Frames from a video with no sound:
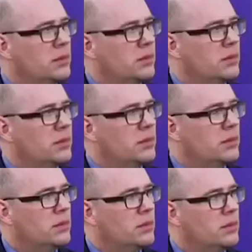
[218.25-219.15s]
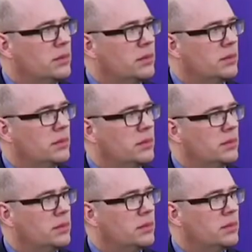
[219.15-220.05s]

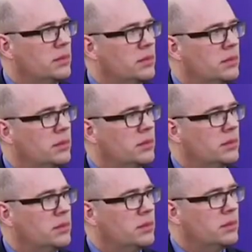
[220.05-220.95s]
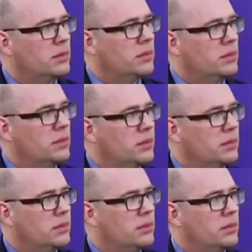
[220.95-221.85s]

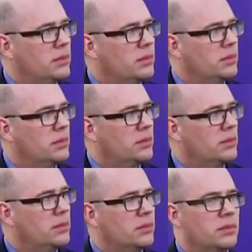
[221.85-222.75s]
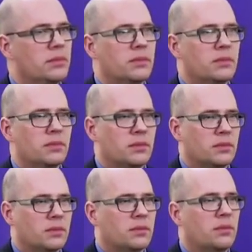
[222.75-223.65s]

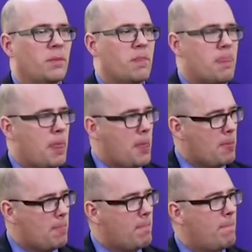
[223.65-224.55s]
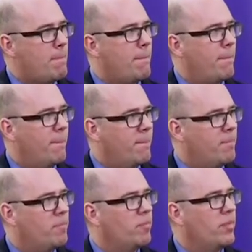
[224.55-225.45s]

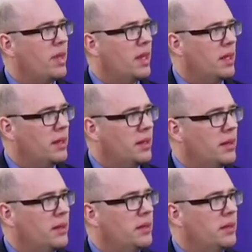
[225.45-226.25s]
The person shown says nothing.